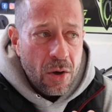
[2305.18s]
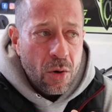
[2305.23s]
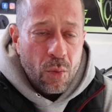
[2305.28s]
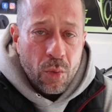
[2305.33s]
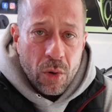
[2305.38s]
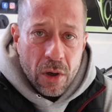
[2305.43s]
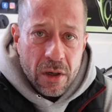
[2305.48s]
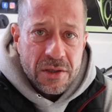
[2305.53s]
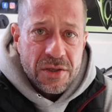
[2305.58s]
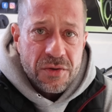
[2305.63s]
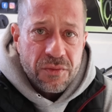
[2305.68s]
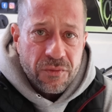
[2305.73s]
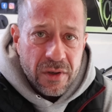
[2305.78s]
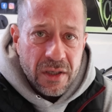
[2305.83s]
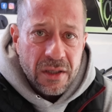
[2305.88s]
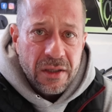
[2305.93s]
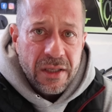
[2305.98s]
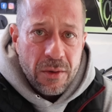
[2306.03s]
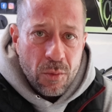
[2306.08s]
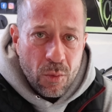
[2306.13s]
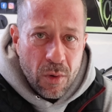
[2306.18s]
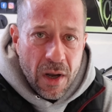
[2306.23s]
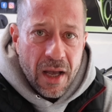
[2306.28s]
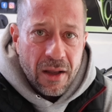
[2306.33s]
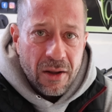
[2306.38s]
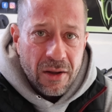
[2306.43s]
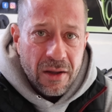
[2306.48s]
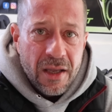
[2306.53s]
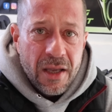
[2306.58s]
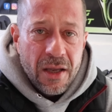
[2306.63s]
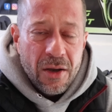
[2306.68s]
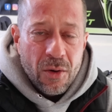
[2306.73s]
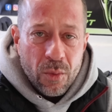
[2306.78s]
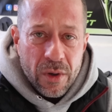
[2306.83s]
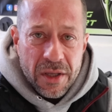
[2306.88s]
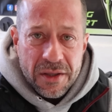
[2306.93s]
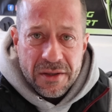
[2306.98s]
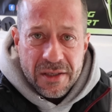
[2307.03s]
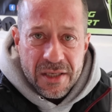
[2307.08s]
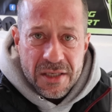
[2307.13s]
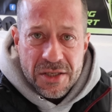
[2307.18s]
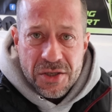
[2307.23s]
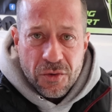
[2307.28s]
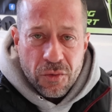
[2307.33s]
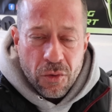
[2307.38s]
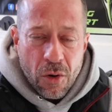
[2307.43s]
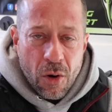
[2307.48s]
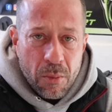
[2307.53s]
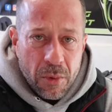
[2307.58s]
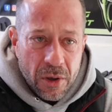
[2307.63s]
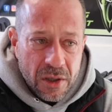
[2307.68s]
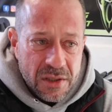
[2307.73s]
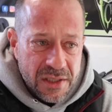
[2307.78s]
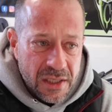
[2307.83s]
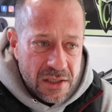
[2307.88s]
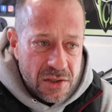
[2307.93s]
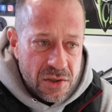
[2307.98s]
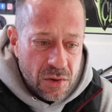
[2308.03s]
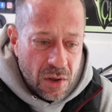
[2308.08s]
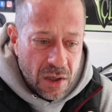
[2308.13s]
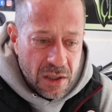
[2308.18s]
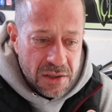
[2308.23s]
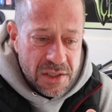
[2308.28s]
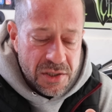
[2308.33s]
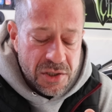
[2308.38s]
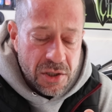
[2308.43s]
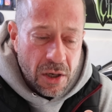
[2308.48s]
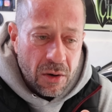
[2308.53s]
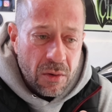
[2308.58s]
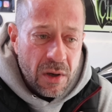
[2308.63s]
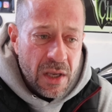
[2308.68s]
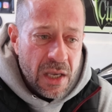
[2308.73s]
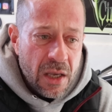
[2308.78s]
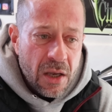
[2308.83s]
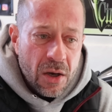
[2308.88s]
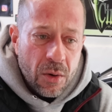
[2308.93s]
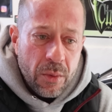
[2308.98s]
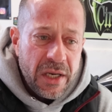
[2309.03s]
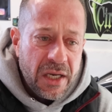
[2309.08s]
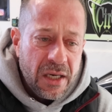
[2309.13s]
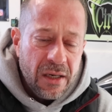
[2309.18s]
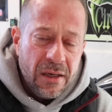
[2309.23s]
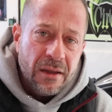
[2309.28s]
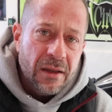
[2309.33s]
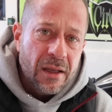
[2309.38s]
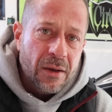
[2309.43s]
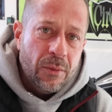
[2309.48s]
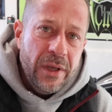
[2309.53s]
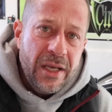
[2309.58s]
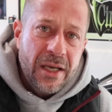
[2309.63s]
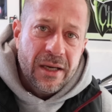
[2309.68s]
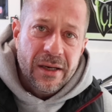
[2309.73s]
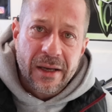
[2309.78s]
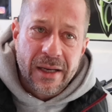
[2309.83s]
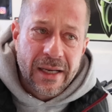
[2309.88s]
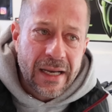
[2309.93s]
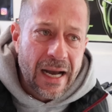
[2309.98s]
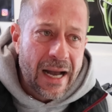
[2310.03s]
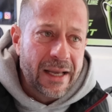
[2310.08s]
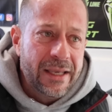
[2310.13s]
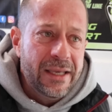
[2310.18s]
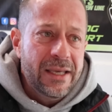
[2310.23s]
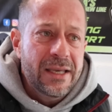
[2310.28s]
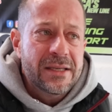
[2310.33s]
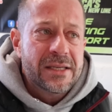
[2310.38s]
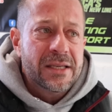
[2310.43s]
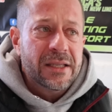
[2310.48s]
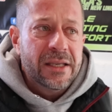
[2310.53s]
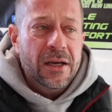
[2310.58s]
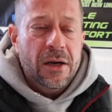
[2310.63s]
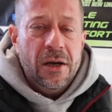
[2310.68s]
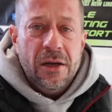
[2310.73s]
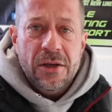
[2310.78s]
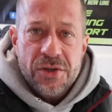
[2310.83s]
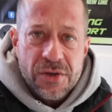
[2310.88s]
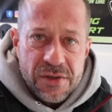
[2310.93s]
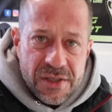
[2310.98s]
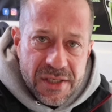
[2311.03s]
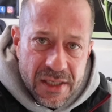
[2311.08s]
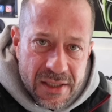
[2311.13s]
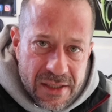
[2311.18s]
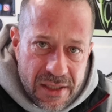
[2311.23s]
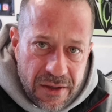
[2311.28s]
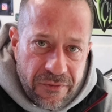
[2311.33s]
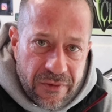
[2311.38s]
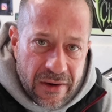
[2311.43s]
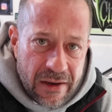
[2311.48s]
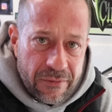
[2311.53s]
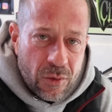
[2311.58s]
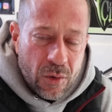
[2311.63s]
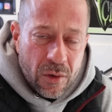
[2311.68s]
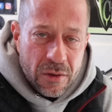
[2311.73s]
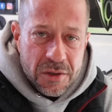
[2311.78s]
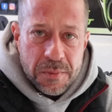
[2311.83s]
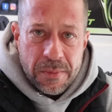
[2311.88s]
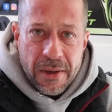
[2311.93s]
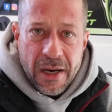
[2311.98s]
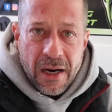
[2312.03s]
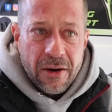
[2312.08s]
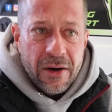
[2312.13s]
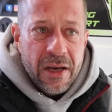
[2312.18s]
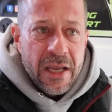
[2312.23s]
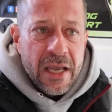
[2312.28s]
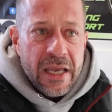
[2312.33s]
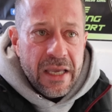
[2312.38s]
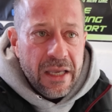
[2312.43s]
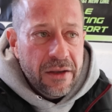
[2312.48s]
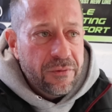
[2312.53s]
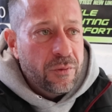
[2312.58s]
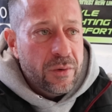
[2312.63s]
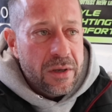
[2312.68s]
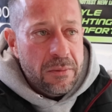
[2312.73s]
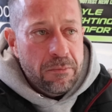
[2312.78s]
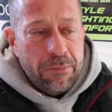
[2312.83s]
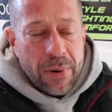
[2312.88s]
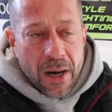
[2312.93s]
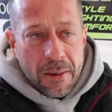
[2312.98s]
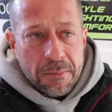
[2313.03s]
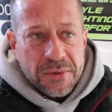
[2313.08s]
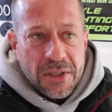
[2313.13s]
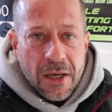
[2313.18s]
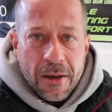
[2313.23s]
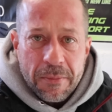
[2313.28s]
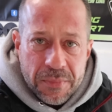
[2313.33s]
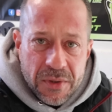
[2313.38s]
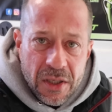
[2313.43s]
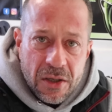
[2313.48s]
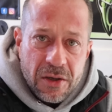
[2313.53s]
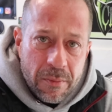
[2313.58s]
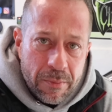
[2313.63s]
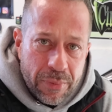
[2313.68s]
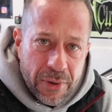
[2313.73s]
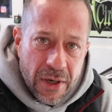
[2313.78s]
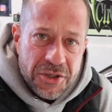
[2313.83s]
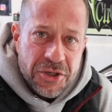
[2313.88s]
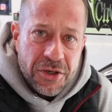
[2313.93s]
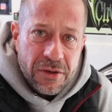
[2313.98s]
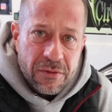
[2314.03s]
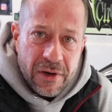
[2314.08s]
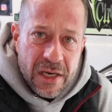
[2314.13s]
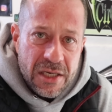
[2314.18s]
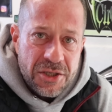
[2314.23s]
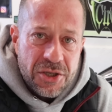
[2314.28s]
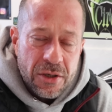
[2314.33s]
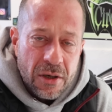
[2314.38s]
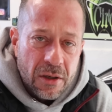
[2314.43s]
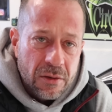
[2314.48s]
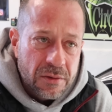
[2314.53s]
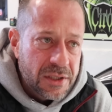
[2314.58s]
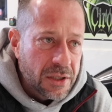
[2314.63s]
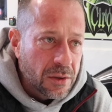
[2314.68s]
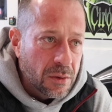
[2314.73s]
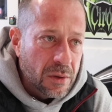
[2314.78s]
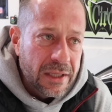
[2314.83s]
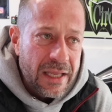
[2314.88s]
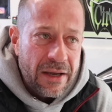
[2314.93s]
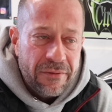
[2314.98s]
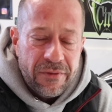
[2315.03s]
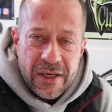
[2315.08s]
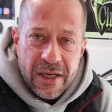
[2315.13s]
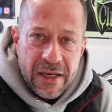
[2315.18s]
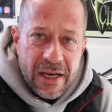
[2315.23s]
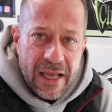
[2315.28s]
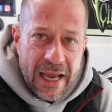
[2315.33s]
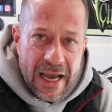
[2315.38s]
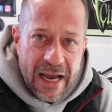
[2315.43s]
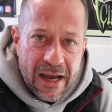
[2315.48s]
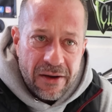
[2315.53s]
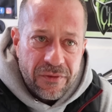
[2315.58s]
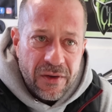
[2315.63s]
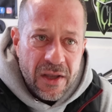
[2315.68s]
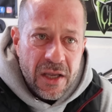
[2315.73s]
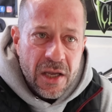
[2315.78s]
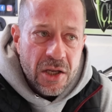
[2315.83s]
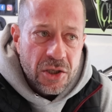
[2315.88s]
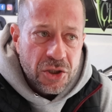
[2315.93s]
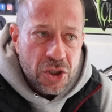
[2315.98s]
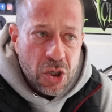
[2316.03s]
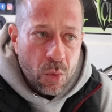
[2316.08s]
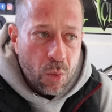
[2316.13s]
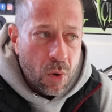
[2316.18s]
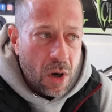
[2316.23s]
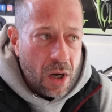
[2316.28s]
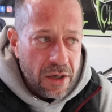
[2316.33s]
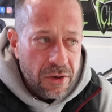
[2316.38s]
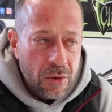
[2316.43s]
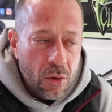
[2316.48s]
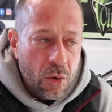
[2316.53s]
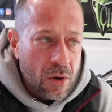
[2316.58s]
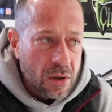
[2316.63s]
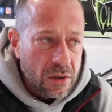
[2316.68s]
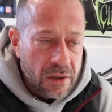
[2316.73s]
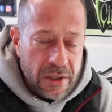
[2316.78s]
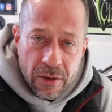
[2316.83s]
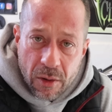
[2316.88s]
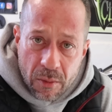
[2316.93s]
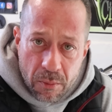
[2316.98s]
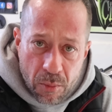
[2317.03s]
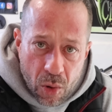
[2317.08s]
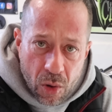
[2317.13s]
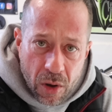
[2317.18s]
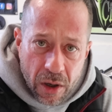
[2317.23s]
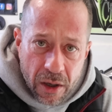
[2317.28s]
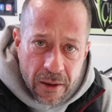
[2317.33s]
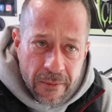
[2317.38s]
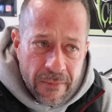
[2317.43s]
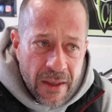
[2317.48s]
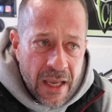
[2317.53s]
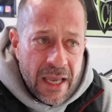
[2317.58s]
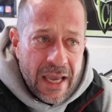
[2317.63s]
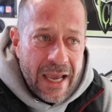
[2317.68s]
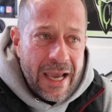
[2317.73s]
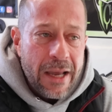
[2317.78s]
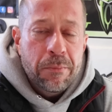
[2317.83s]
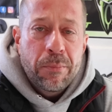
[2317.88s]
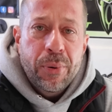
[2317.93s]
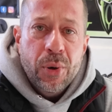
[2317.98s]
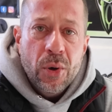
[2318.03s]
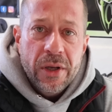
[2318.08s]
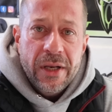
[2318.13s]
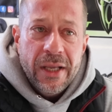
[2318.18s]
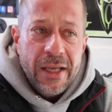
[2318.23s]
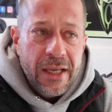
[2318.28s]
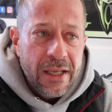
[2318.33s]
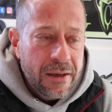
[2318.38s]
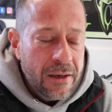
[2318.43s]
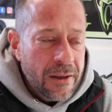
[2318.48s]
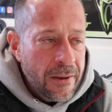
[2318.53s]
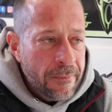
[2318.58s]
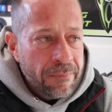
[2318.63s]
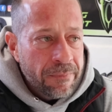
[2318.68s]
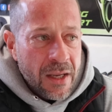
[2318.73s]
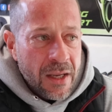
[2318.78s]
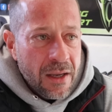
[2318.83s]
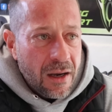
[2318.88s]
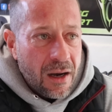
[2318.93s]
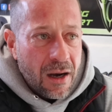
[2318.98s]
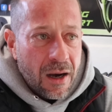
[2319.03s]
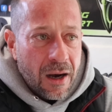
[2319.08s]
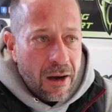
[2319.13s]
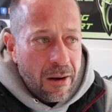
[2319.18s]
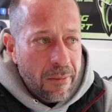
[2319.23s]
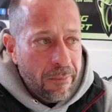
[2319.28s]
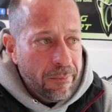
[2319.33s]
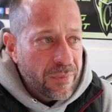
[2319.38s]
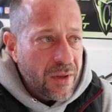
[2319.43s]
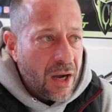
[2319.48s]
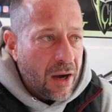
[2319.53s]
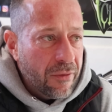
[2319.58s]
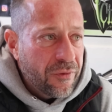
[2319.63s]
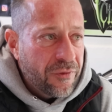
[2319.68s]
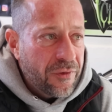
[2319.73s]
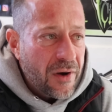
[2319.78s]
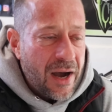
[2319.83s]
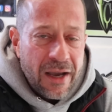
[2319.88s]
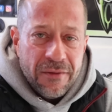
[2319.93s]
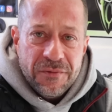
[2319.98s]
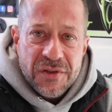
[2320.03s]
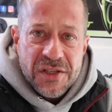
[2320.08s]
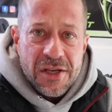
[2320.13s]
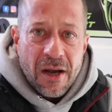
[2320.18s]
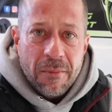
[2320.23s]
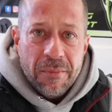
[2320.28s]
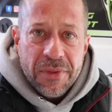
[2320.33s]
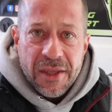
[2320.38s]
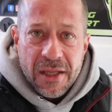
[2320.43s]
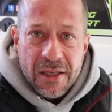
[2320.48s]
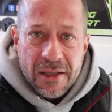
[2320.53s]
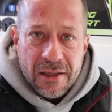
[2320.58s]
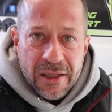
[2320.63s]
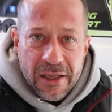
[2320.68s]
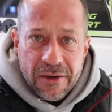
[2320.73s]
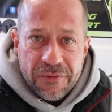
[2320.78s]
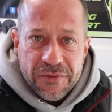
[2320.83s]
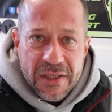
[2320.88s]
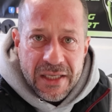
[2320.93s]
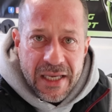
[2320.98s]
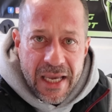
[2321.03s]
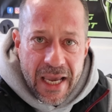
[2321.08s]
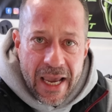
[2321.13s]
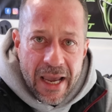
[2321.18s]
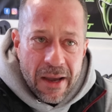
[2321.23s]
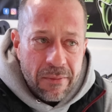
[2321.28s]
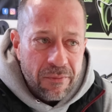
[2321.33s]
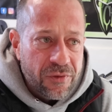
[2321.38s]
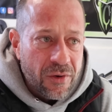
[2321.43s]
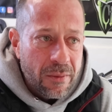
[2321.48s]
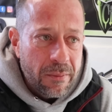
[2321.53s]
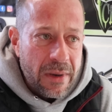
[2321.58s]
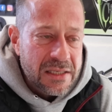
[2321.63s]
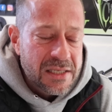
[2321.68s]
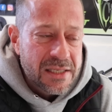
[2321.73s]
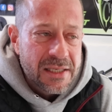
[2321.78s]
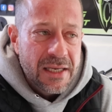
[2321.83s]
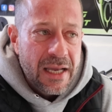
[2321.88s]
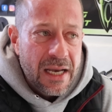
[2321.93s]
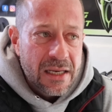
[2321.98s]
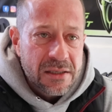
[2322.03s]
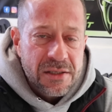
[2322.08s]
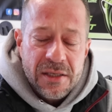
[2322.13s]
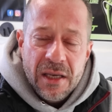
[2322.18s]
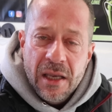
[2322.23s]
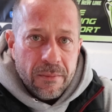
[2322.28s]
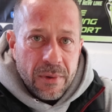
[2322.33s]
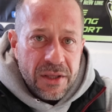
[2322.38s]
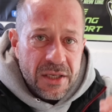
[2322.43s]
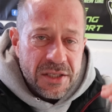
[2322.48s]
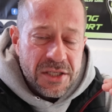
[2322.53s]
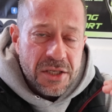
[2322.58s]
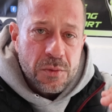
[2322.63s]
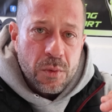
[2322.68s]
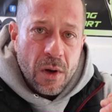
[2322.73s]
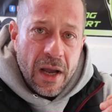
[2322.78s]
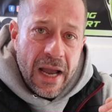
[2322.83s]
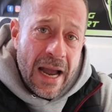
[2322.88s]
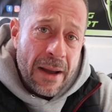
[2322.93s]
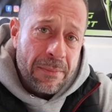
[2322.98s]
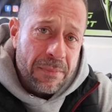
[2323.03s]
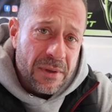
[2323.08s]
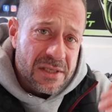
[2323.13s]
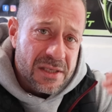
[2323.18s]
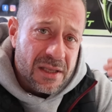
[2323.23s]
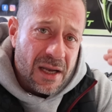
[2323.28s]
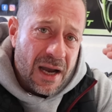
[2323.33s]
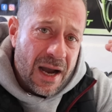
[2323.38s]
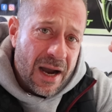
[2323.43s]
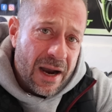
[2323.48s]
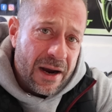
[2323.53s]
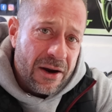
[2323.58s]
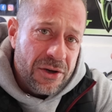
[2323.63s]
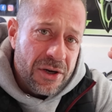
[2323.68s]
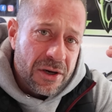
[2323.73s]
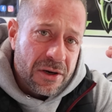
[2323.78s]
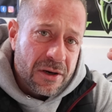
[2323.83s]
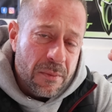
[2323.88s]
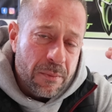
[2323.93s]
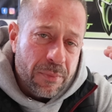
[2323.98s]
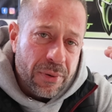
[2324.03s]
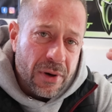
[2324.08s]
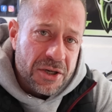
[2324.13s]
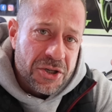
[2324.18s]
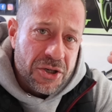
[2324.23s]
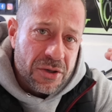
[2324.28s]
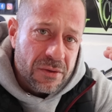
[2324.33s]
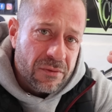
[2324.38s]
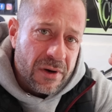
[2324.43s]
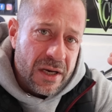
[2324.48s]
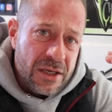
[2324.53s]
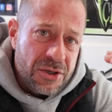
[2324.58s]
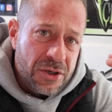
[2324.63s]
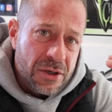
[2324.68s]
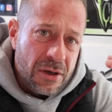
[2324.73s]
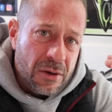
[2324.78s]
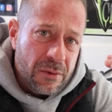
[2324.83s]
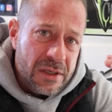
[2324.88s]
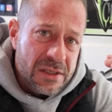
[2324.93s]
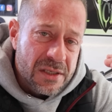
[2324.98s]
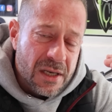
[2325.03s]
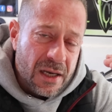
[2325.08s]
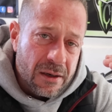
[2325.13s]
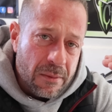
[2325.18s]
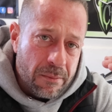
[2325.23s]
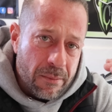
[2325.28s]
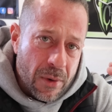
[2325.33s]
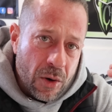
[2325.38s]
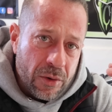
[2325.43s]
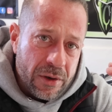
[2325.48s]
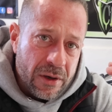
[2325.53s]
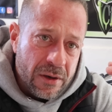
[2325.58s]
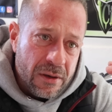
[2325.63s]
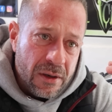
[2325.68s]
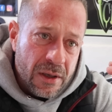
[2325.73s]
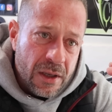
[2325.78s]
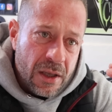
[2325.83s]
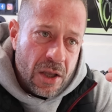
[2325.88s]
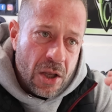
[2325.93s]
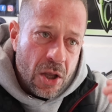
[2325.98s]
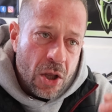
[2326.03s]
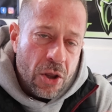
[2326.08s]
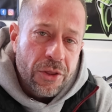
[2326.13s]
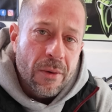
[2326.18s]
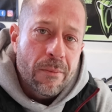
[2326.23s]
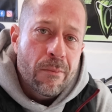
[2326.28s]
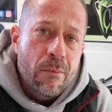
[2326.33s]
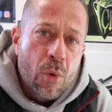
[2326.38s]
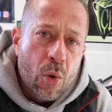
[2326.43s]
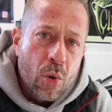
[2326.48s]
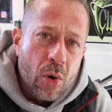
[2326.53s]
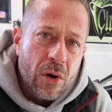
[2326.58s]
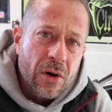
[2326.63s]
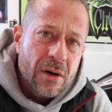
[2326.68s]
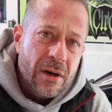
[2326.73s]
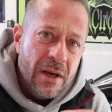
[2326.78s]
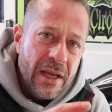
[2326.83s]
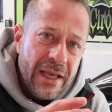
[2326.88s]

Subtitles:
works really well with this Chromeworks exhaust. So we could have got easily 165 horsepower if we bumped up the compression ratio to 11.5 to 1 or a little more, and put in a 5-something lift cam from S&S. But this is what happens. The higher your compression ratio is on a motor, the more